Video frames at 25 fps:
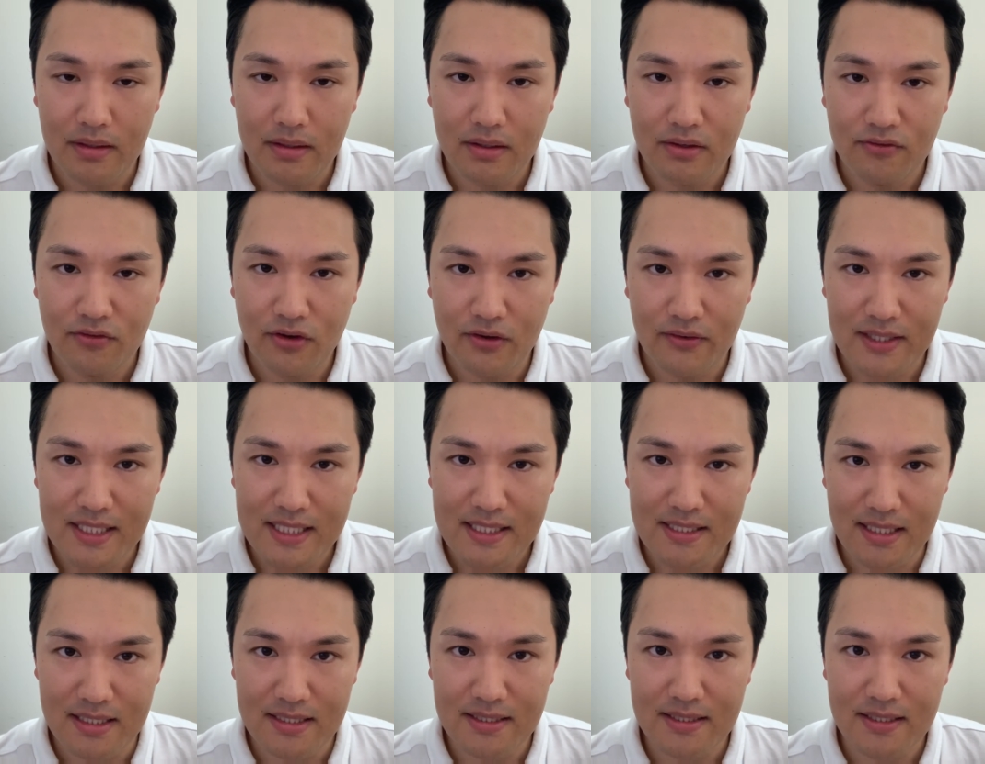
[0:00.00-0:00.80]
very
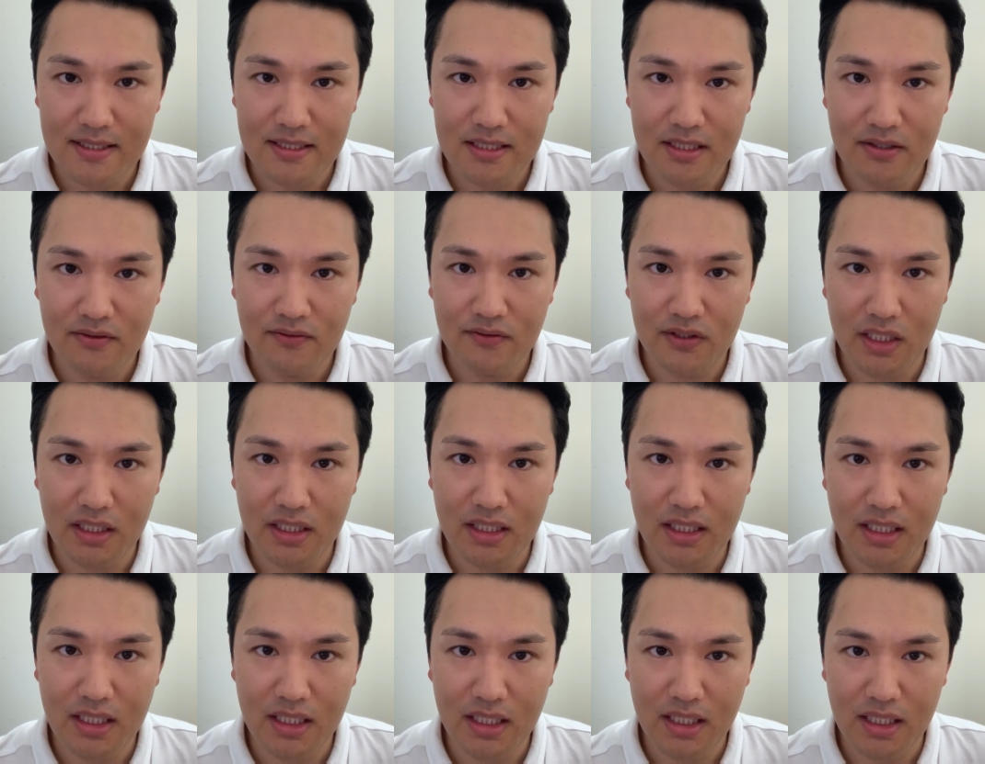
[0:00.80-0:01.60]
sensitive
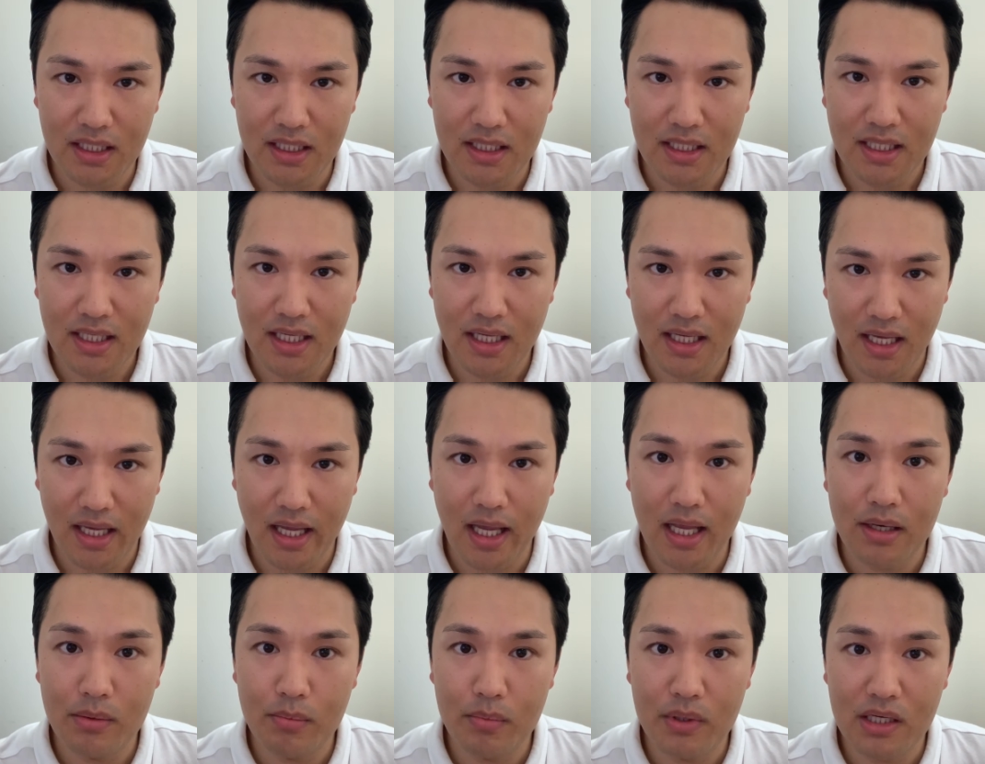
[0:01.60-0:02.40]
and it
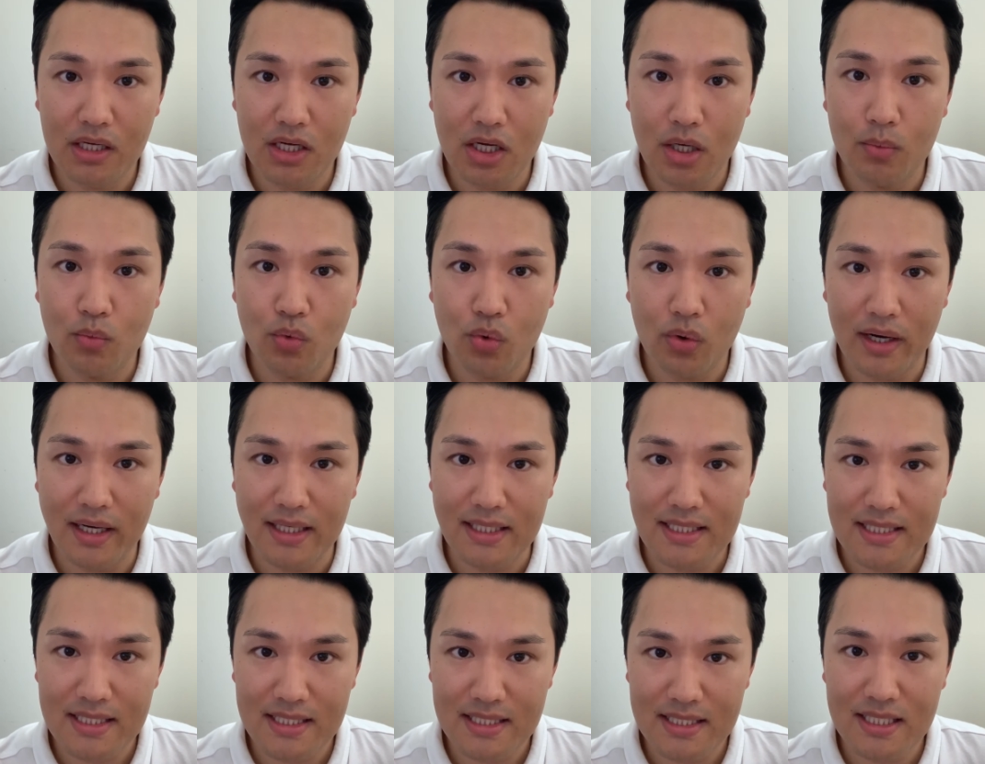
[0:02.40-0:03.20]
can become
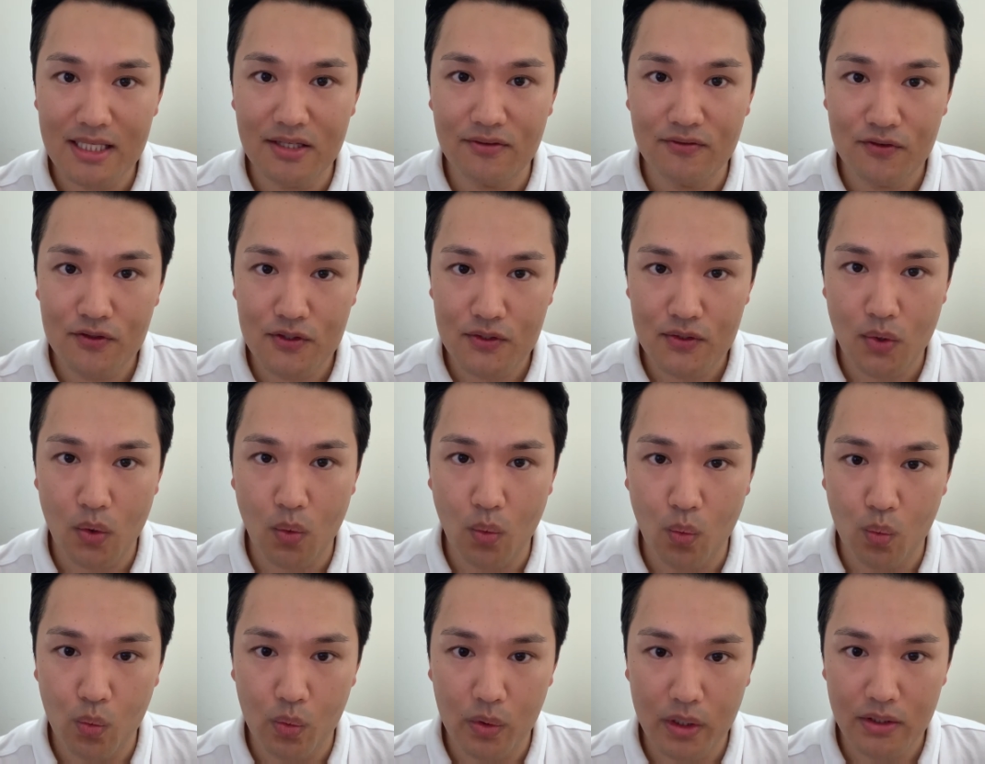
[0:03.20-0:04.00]
quite stiff. So
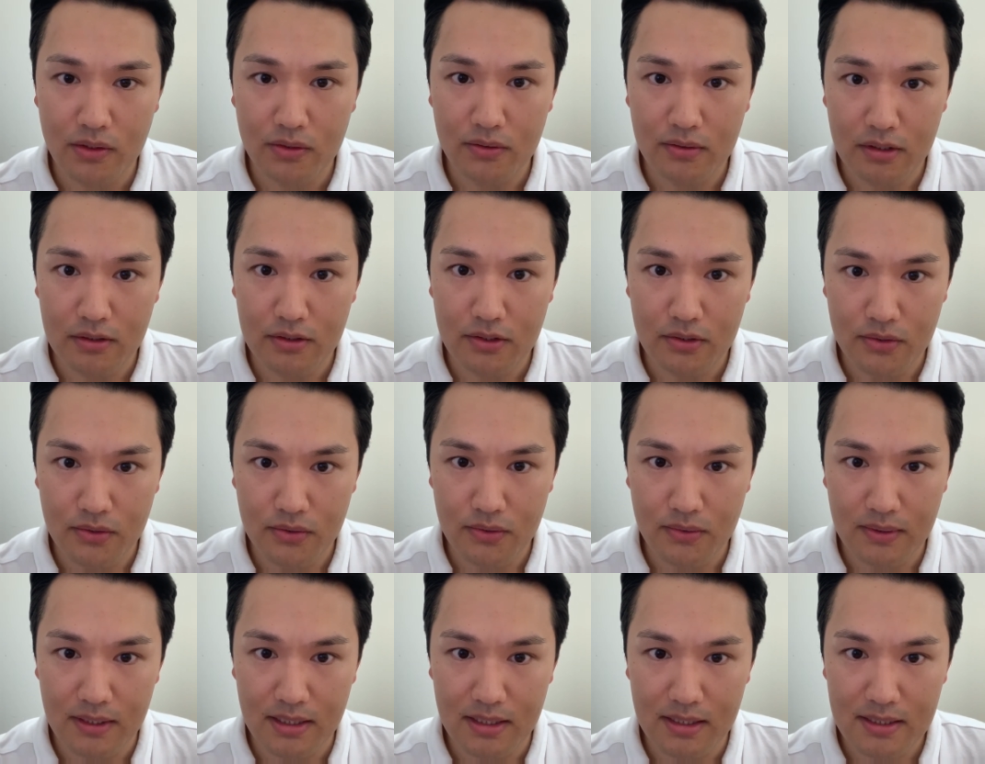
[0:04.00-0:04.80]
what you need to
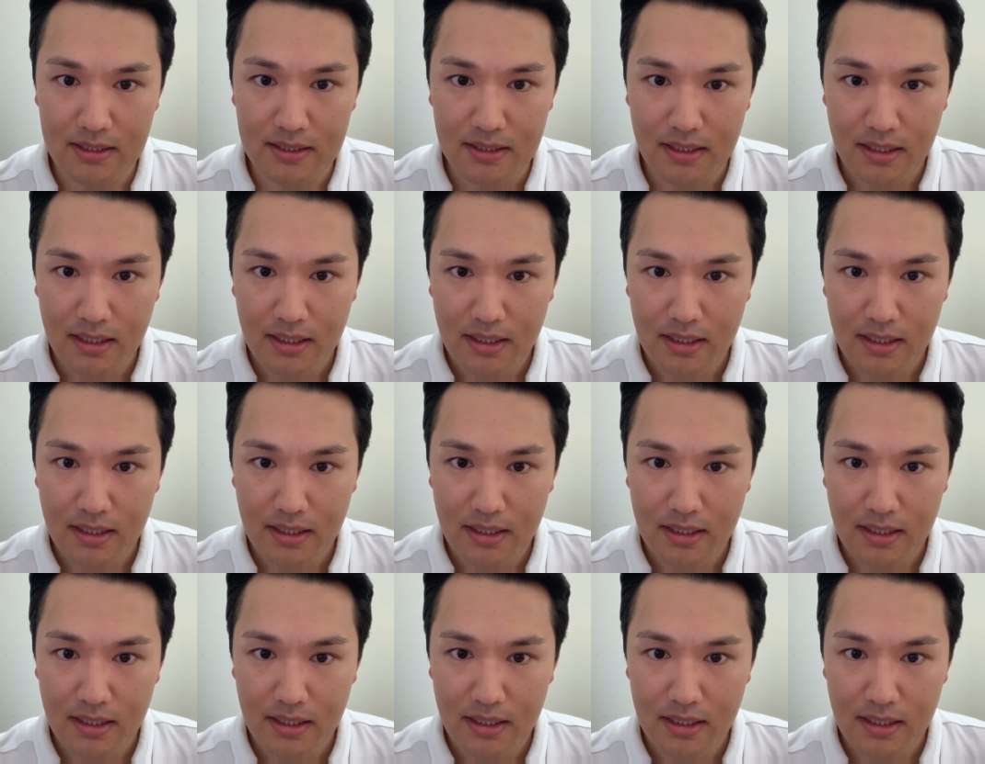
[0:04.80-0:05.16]
do is,